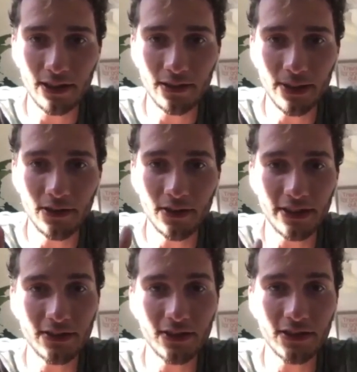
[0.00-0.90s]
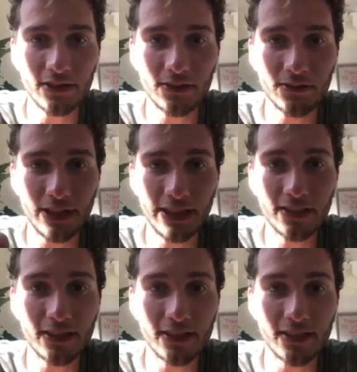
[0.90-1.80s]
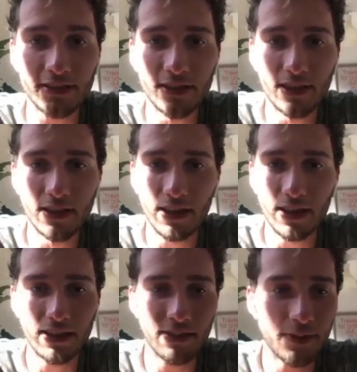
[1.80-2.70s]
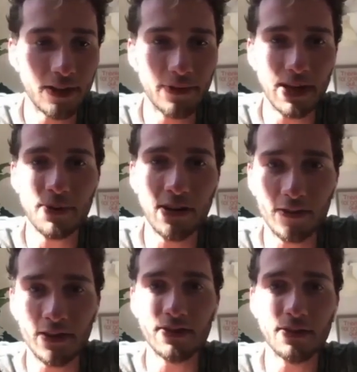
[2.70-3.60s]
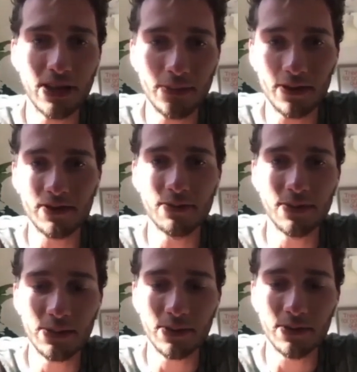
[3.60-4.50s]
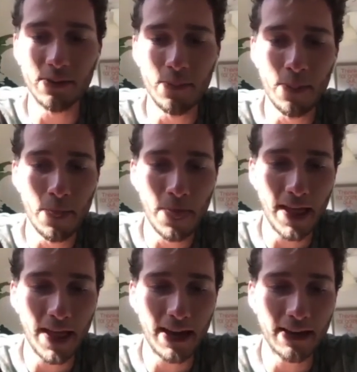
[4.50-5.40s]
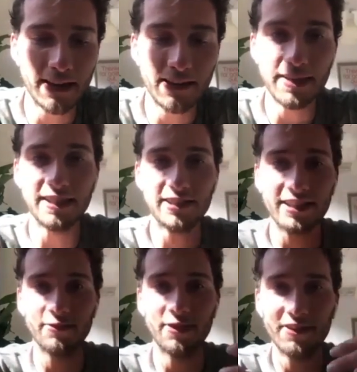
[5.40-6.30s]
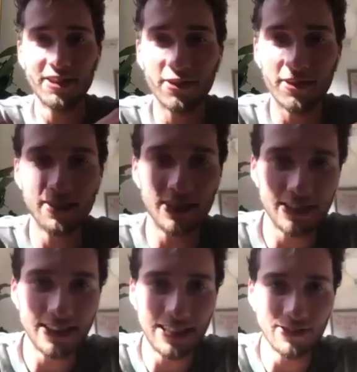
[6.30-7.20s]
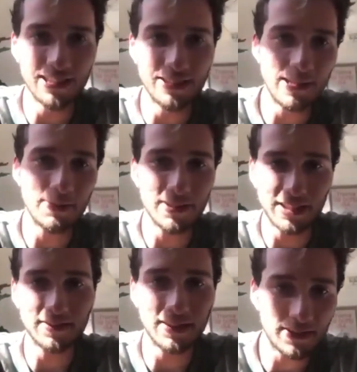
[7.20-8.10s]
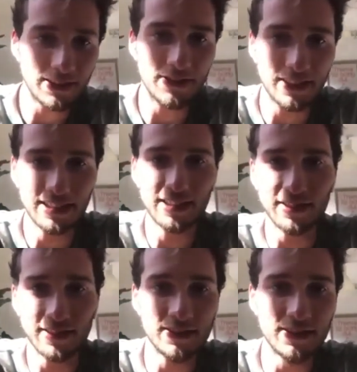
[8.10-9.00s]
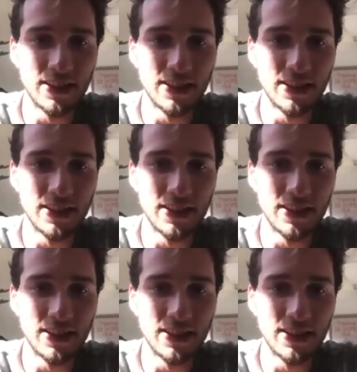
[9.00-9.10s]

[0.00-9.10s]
They've been doing research on it for years, and they've putting paper out after paper after paper, and they've been interacting with each other. You can see in all these papers, they're referring each other.